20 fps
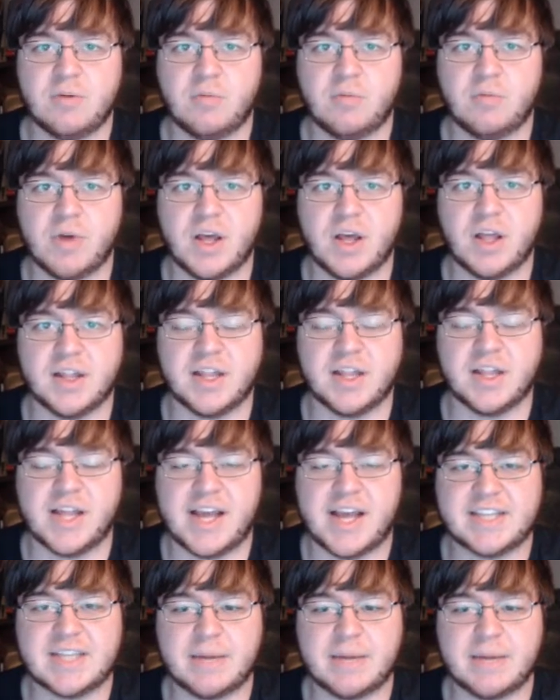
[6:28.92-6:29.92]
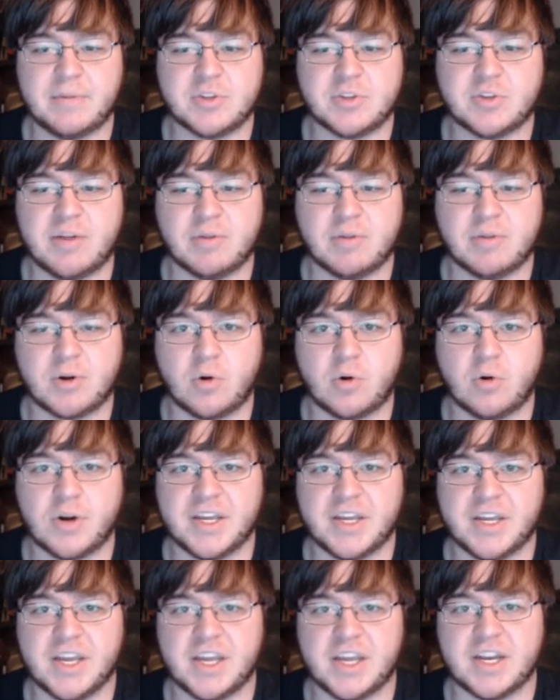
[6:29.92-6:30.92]
well, the last time we tried
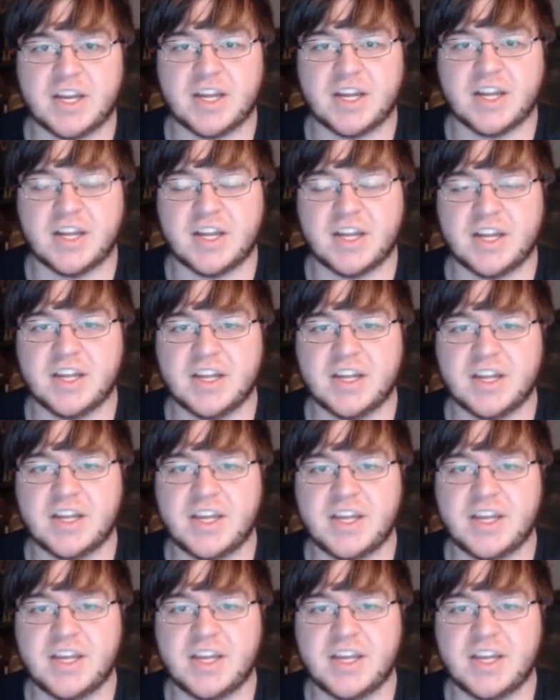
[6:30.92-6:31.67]
recording it, uh,